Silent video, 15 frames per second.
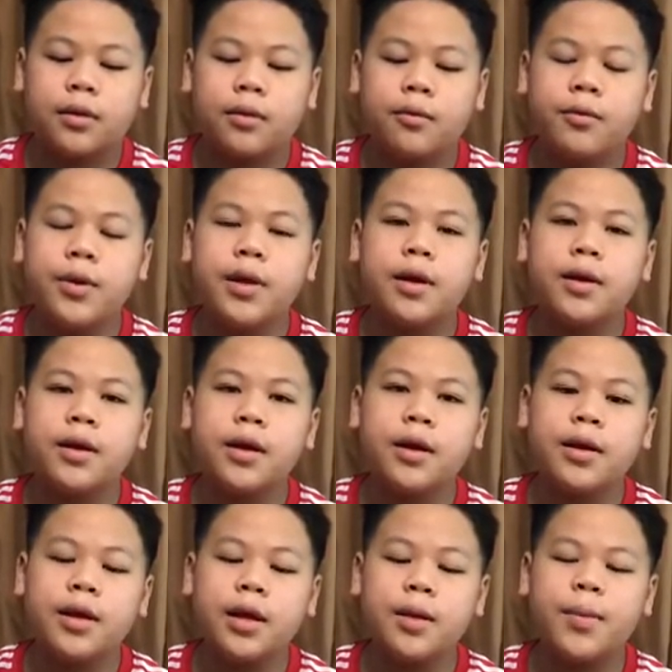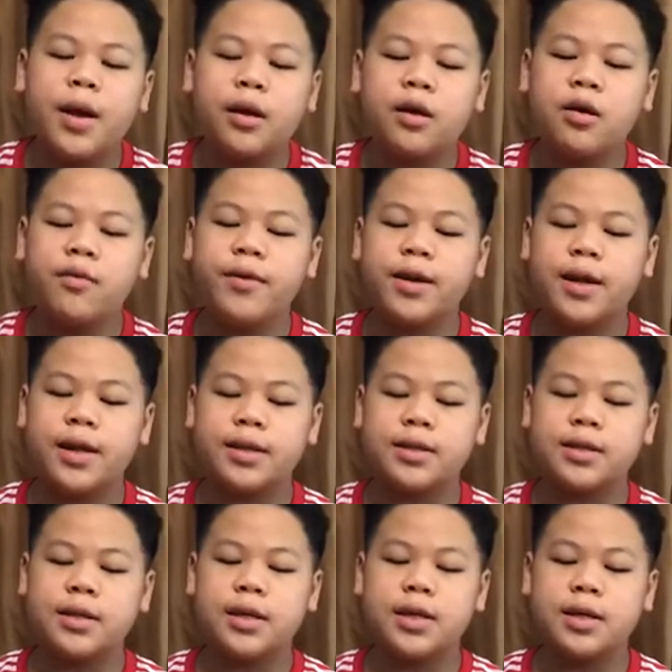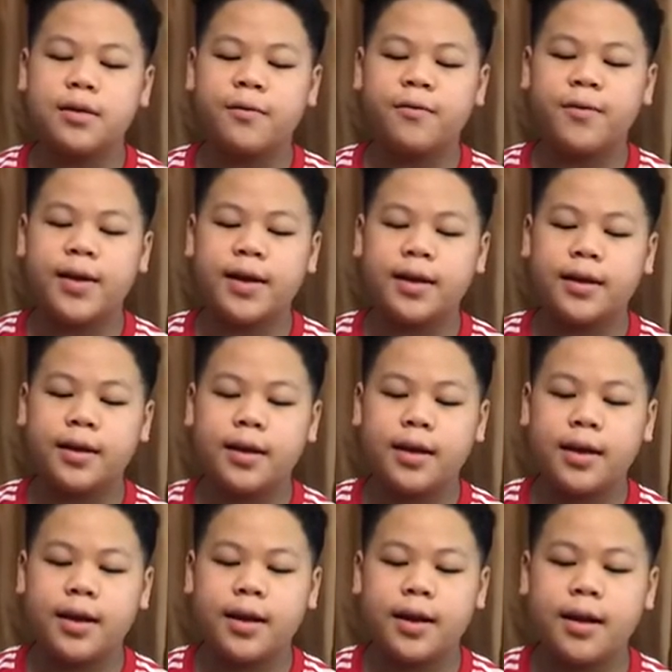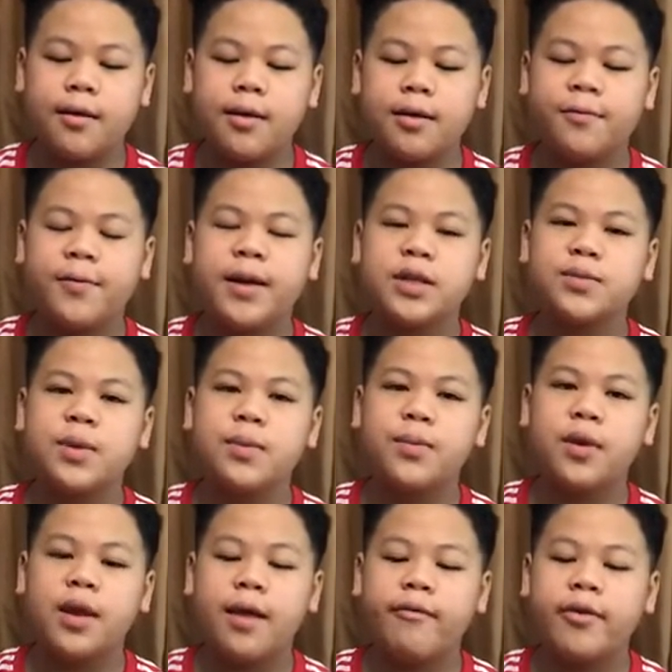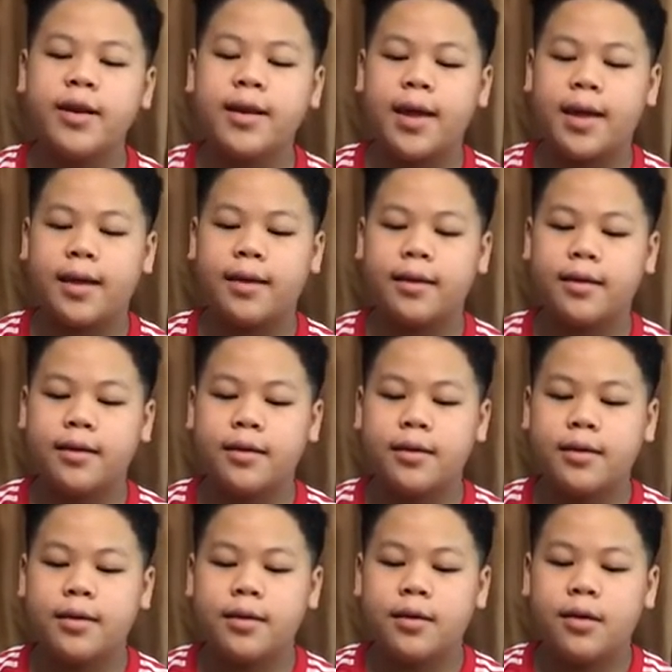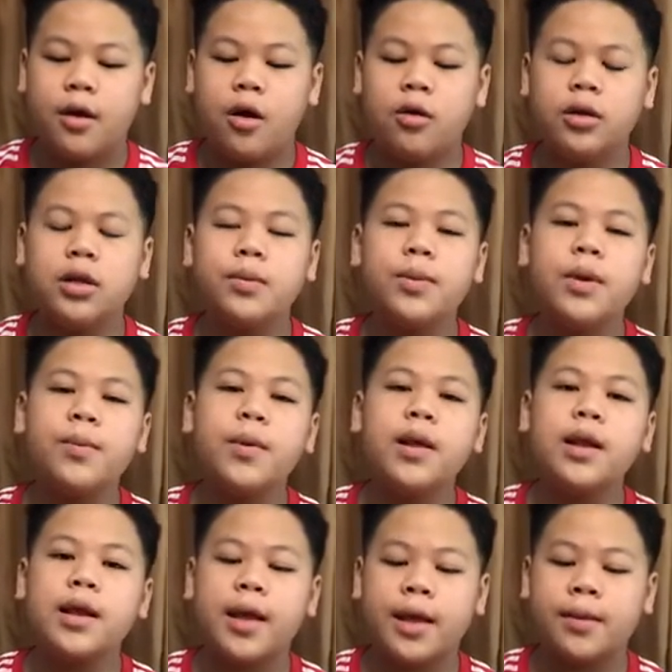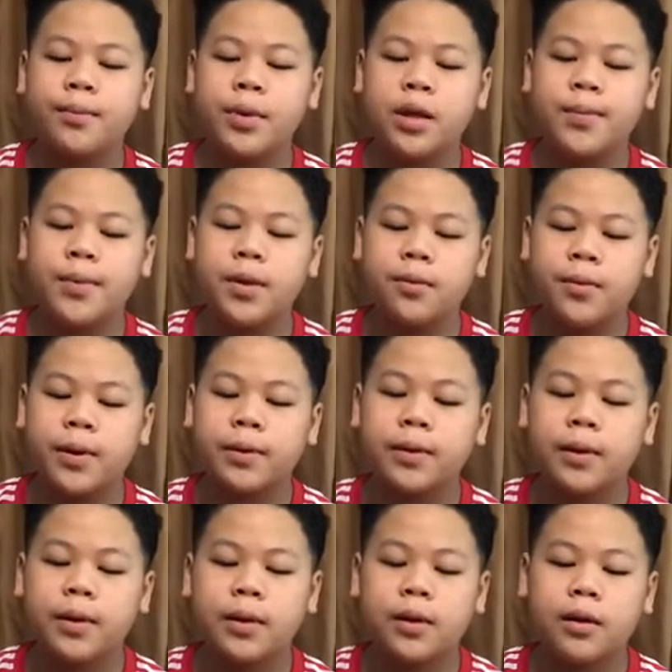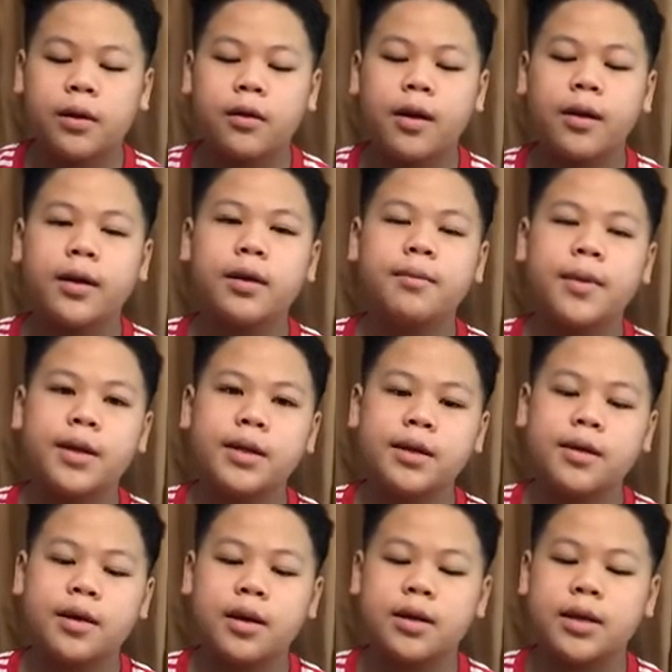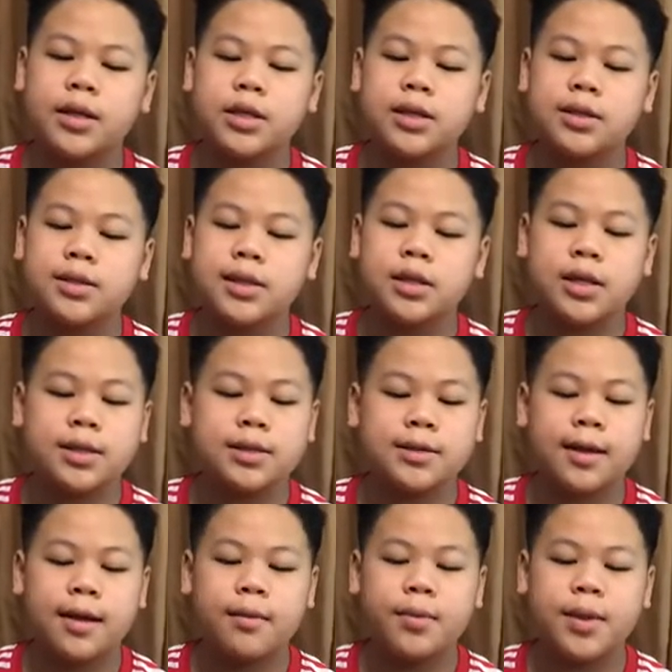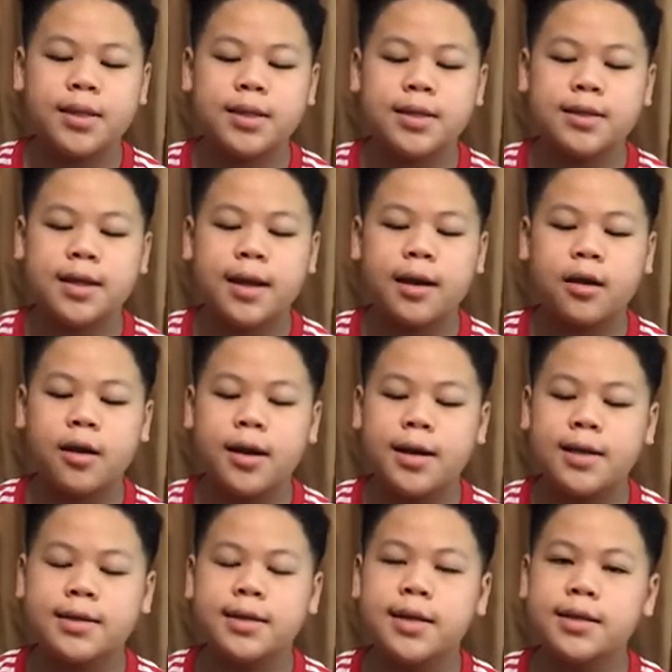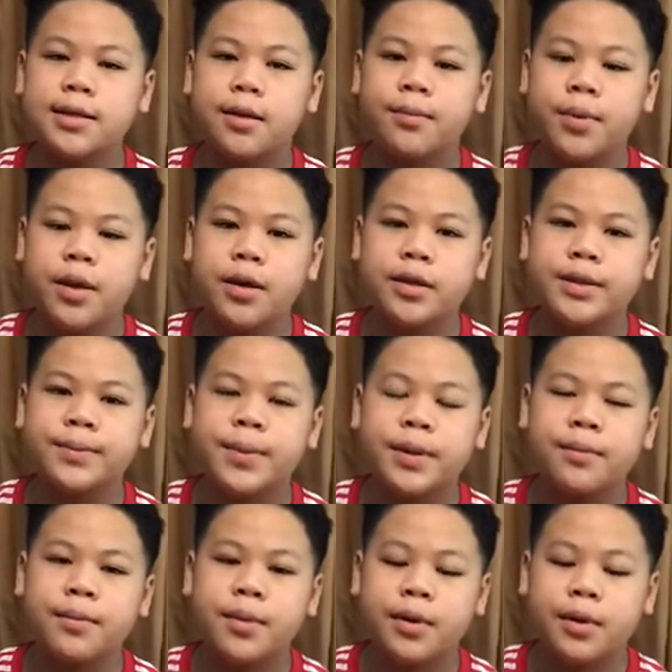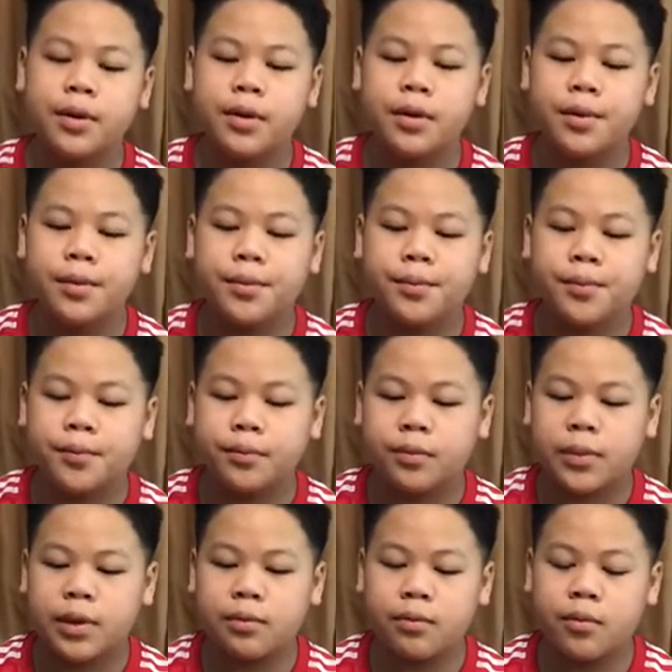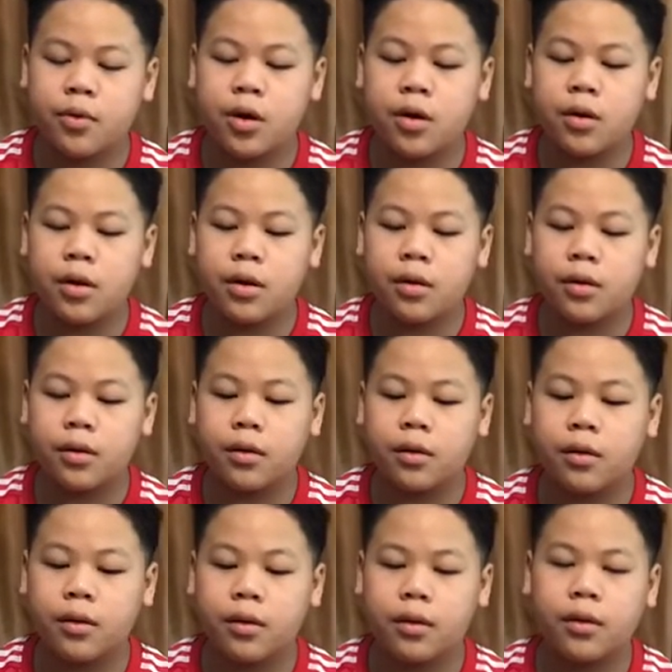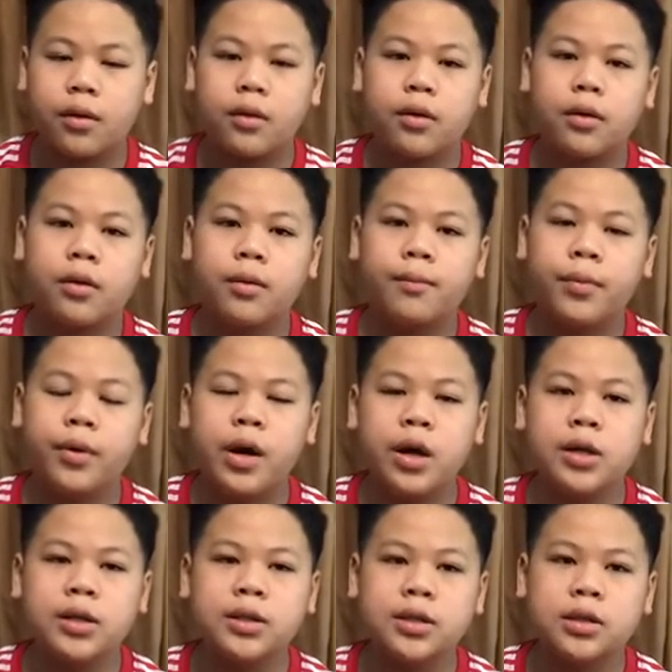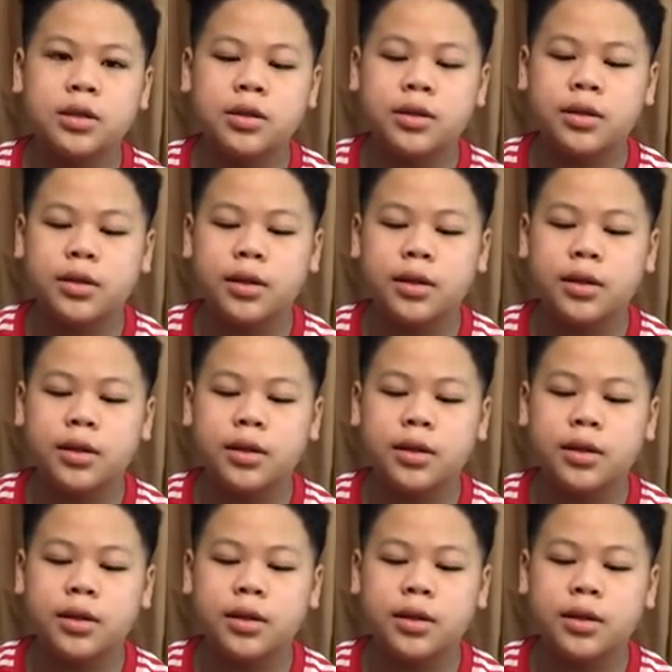We are learning about COVID-19 effect and how it affects people every day. Older people and people with chronic medical conditions such as diabetes and heart disease appear to be more prone to